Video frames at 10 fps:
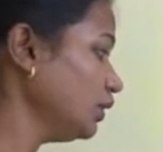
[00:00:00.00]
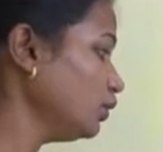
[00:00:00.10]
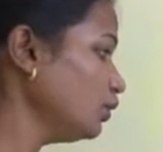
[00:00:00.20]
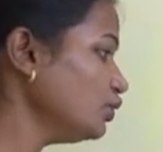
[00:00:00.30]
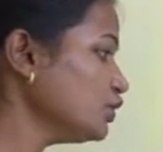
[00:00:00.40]

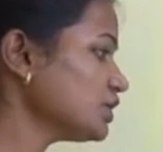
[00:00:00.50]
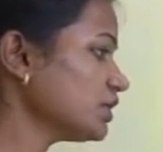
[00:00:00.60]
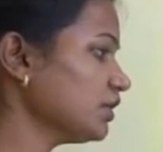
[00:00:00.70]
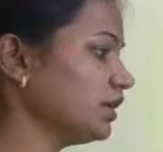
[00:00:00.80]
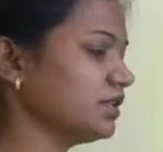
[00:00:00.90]
Whose
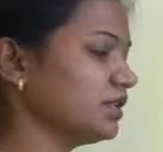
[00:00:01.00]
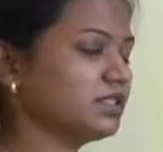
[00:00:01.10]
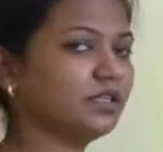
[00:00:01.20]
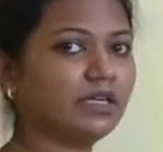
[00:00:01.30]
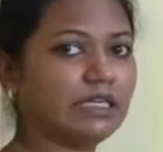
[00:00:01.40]
is
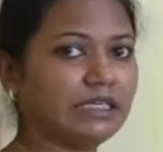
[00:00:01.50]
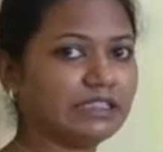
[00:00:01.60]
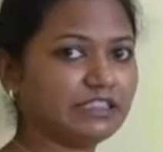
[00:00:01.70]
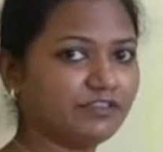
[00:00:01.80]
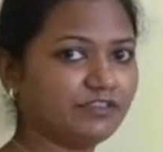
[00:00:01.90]
the
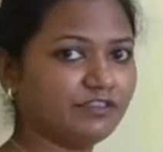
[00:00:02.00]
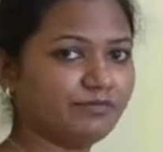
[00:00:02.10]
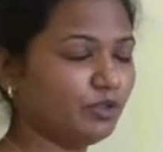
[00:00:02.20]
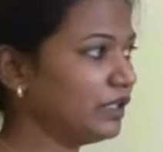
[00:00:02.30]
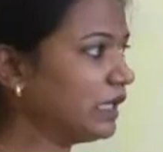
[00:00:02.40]
relative
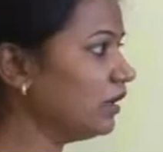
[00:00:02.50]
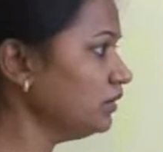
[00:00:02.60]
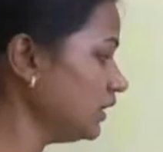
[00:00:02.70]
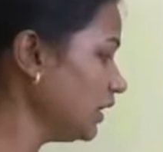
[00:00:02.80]
pronoun